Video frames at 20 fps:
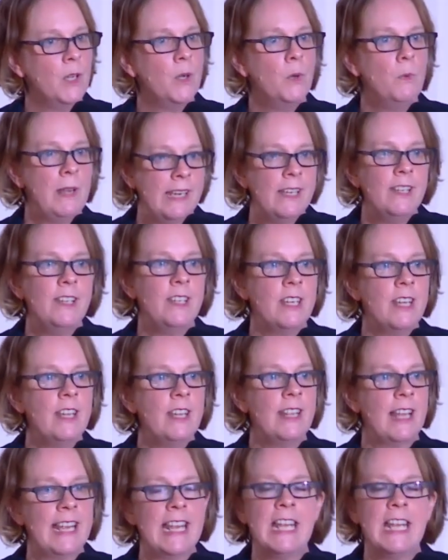We can
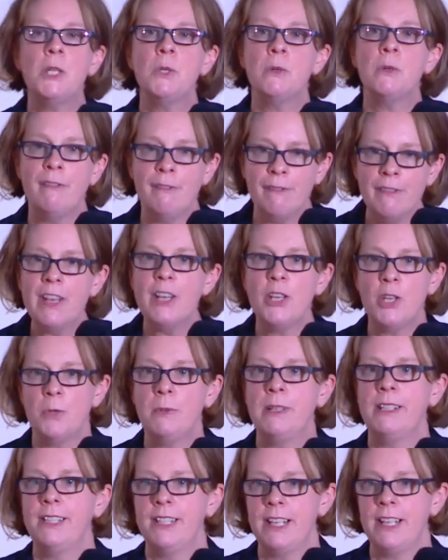turn that into a
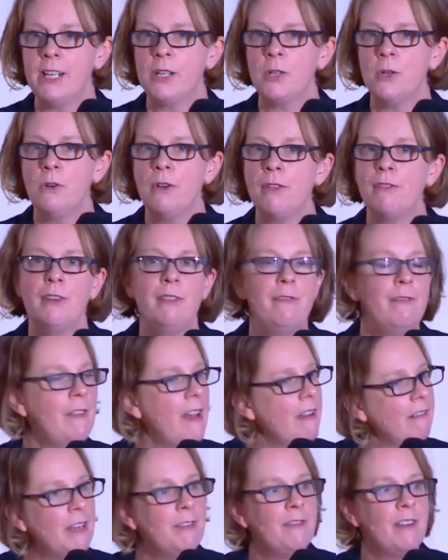virtuous circle through
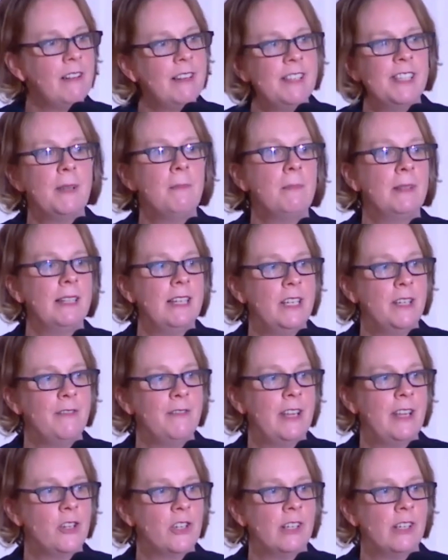very, very simple
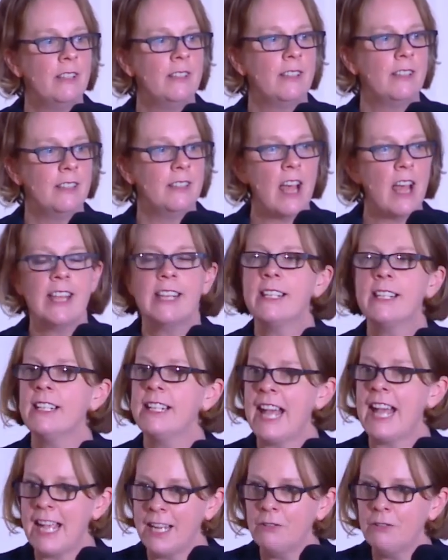interventions like
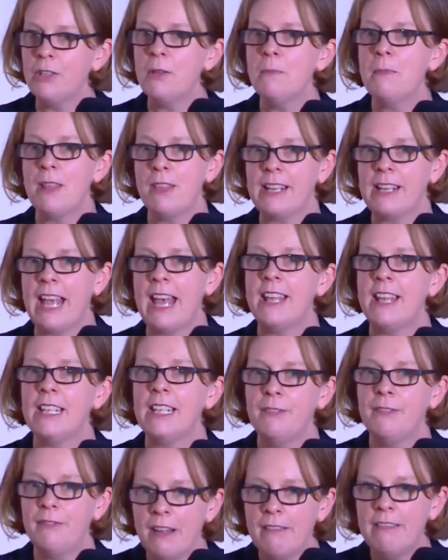kangaroo mother care,
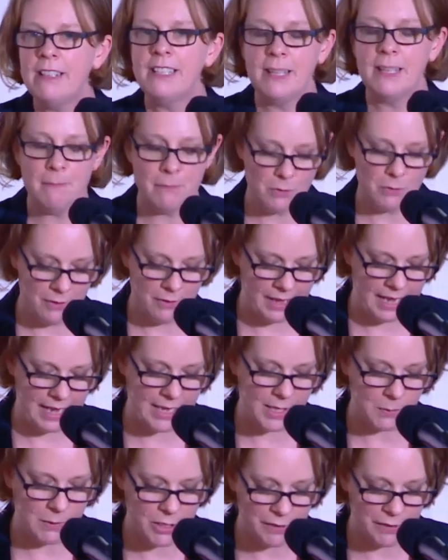these very simple
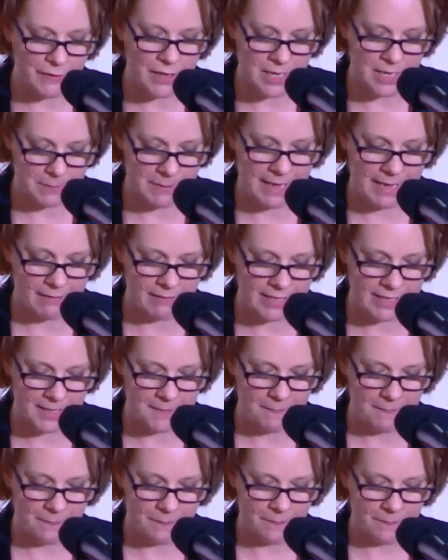things which you've heard about.
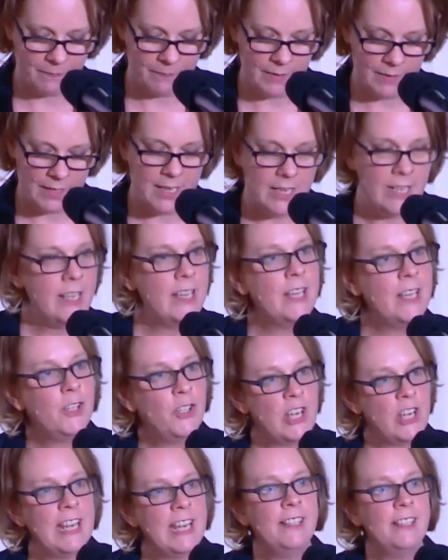As
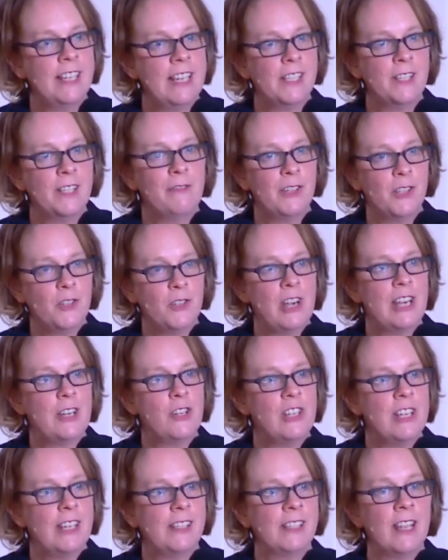Jane says, the
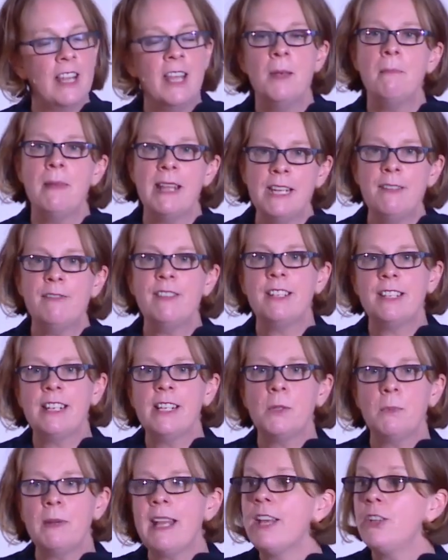frustration is many of these
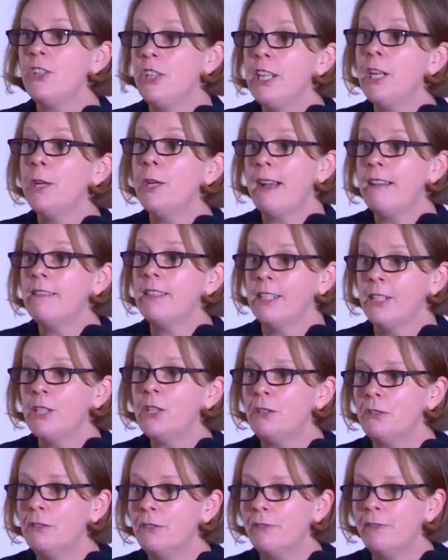things we actually know how to
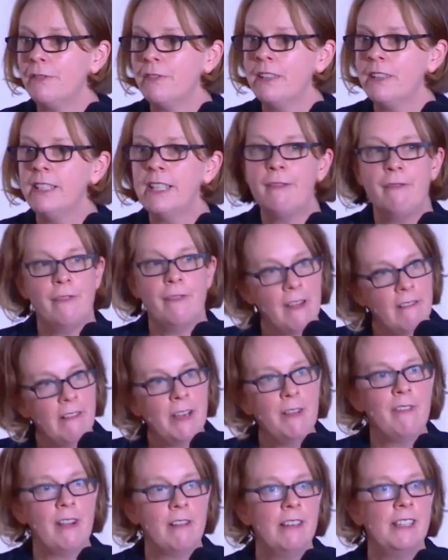solve. They're
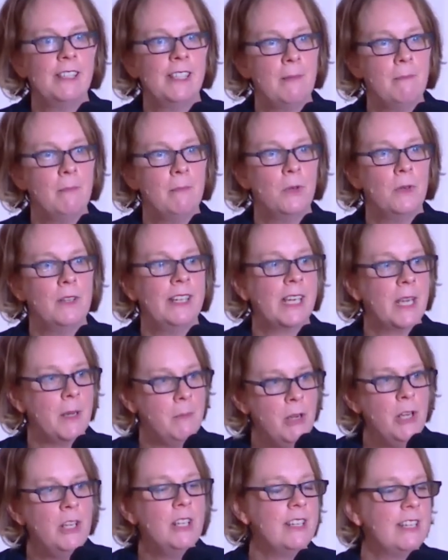very, very simple, and the
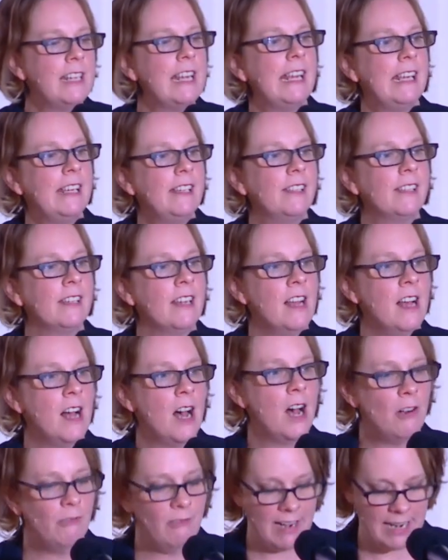communities
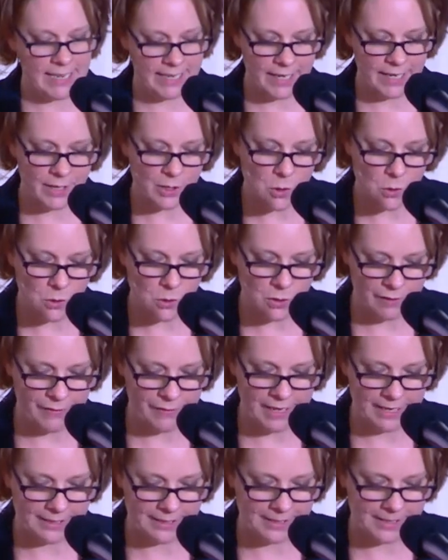are really at the core of
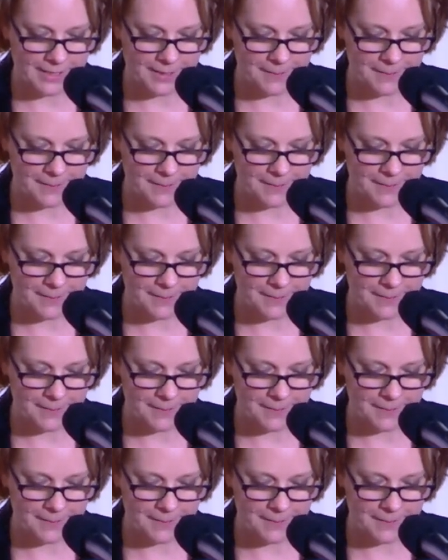this.